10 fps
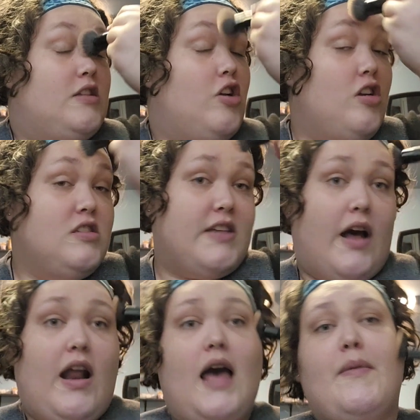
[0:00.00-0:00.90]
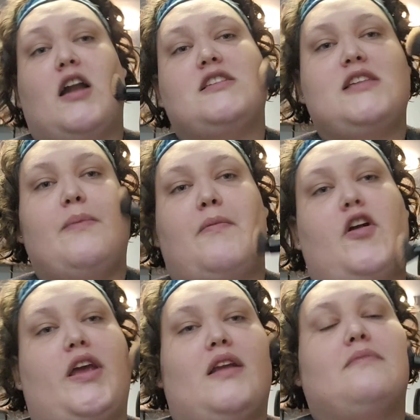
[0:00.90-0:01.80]
It turns out I'm on a
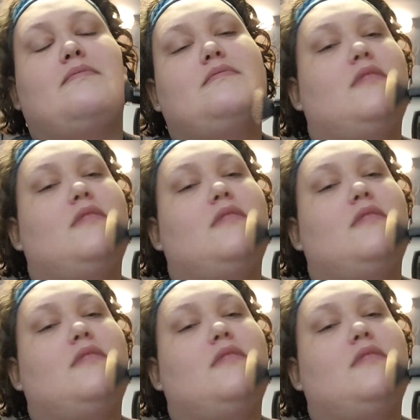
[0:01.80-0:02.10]
submarine.